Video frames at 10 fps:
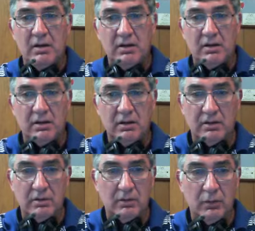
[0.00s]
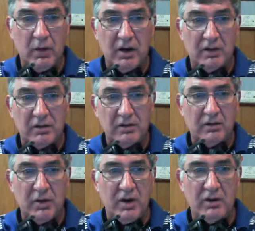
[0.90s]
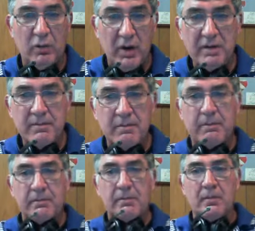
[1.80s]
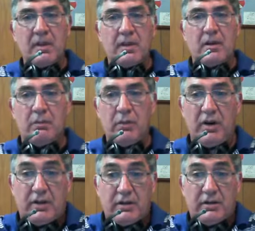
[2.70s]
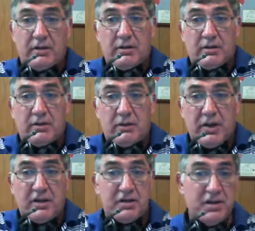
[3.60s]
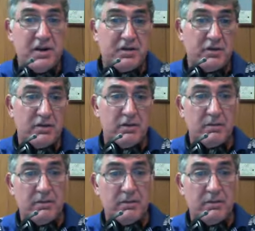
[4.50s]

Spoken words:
weld away. But the way that the teacher